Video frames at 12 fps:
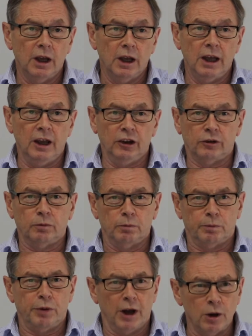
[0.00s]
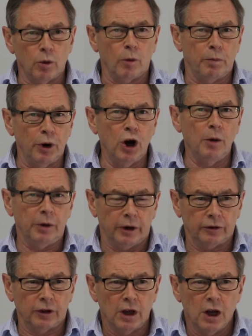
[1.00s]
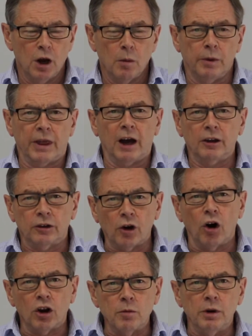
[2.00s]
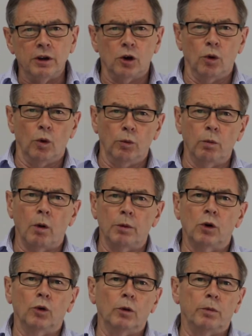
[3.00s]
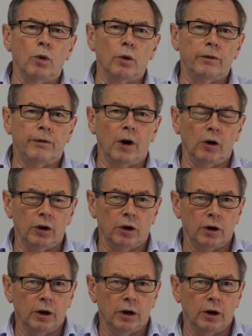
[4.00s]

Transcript: is pretty well permanent. But that is arguably called what we call the portfolio